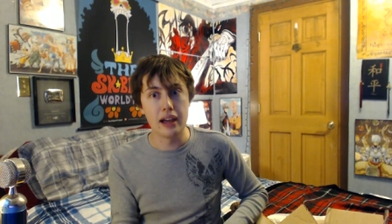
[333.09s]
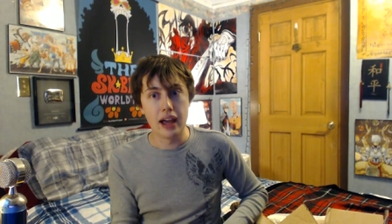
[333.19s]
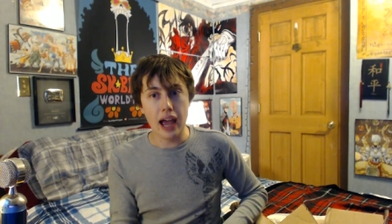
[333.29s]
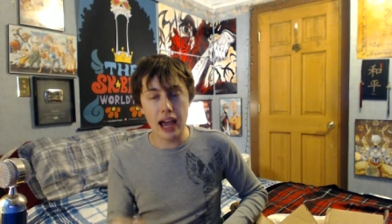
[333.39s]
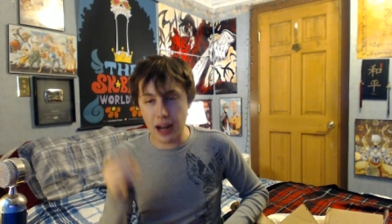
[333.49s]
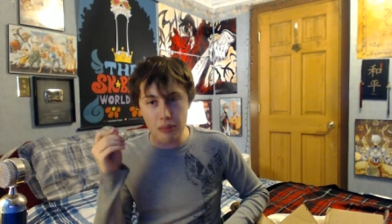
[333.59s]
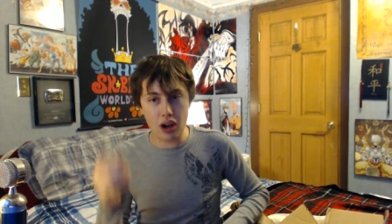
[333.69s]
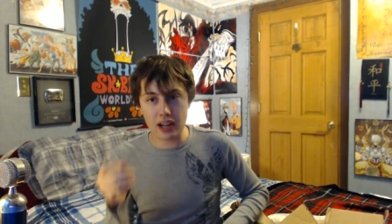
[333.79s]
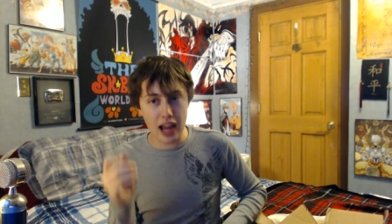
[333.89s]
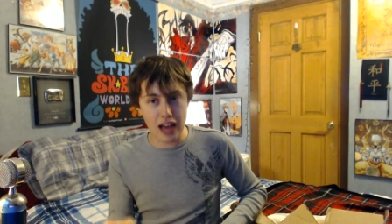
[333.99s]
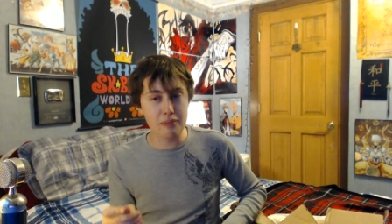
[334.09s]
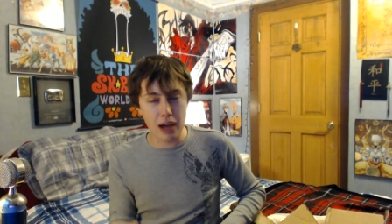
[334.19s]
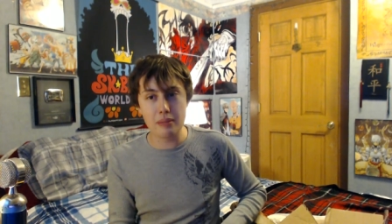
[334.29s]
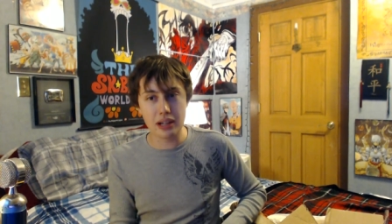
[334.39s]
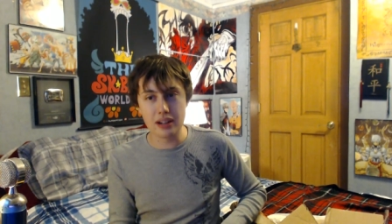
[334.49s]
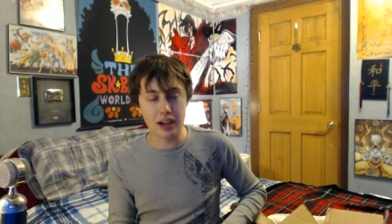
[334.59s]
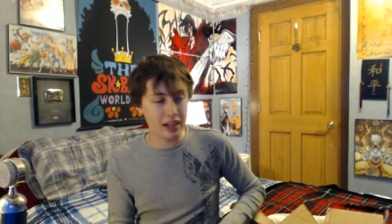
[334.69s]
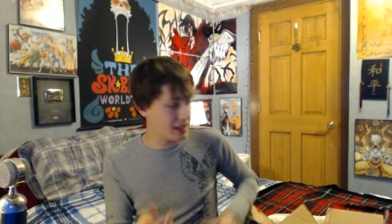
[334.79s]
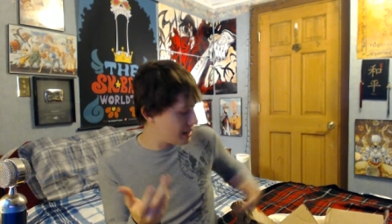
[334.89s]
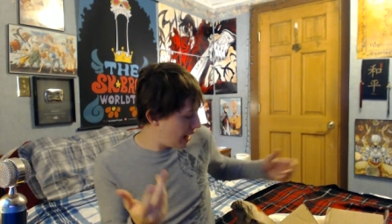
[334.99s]
and I'm not gonna have my McNuggets
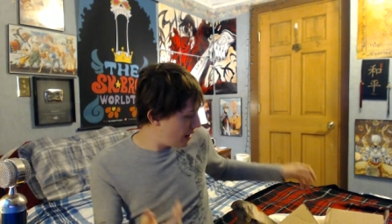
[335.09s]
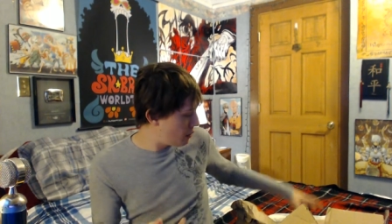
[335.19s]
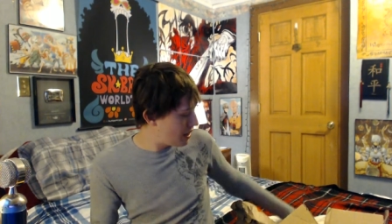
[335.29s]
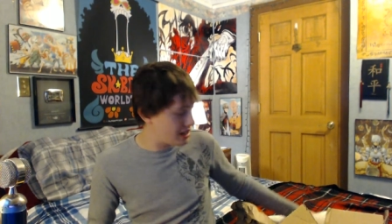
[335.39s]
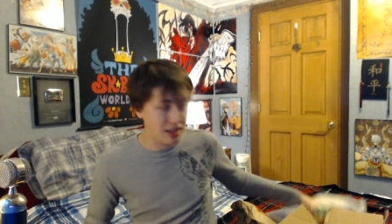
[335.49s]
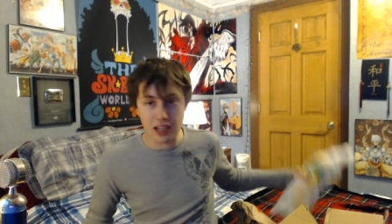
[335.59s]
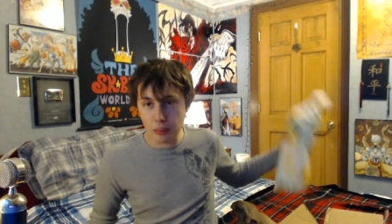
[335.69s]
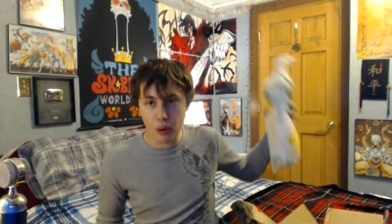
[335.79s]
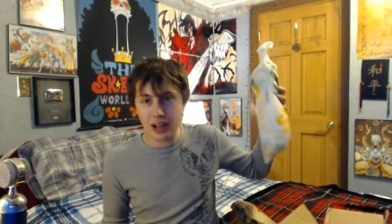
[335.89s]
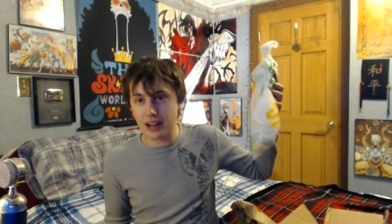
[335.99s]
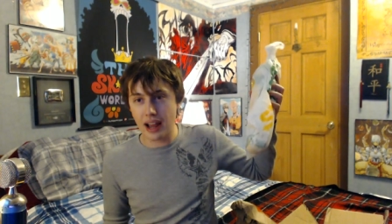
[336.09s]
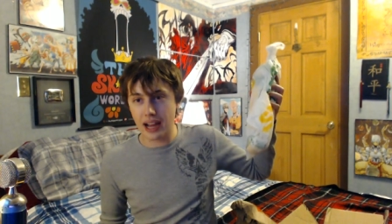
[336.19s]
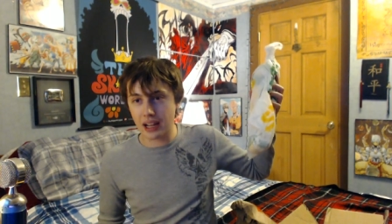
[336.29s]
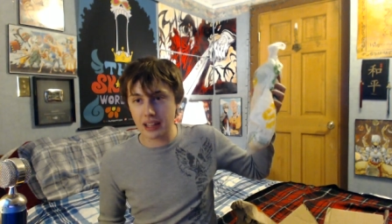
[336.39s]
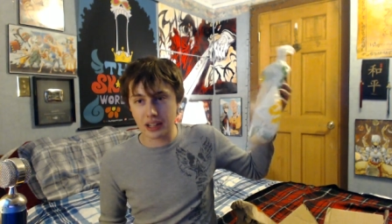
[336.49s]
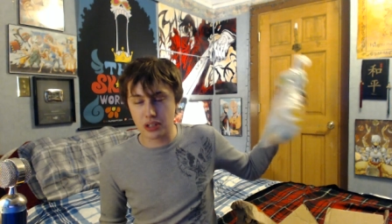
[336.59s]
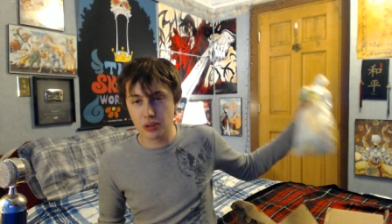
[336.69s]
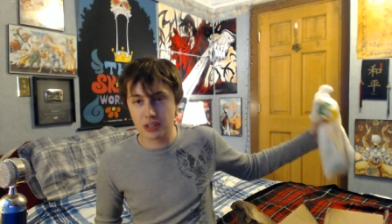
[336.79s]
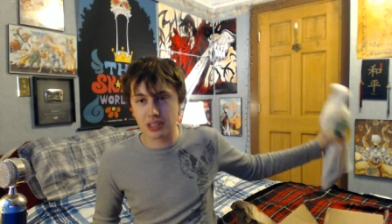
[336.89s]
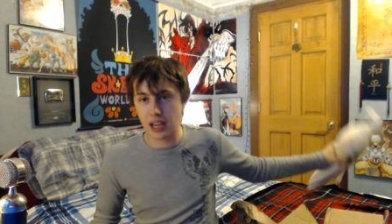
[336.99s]
because I already went to Subway today. I got like a
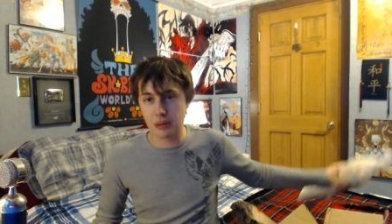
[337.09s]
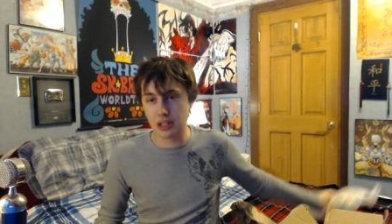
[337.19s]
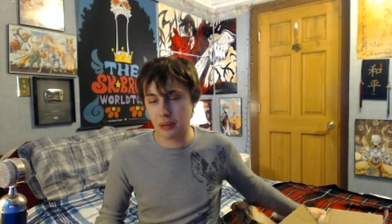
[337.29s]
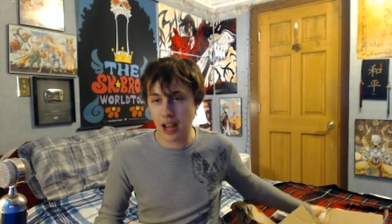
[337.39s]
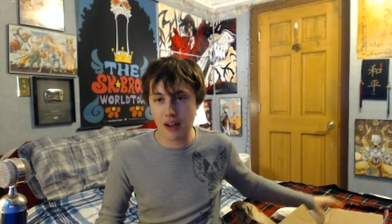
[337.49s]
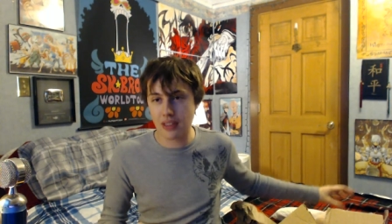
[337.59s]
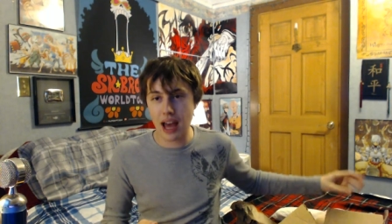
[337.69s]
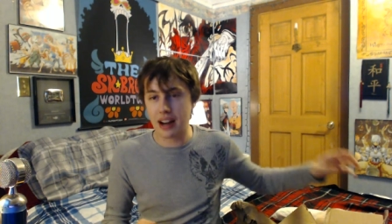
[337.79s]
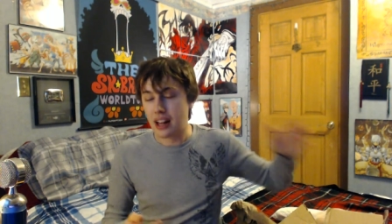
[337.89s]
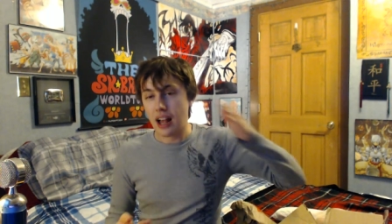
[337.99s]
tuna sandwich. I'm gonna have that.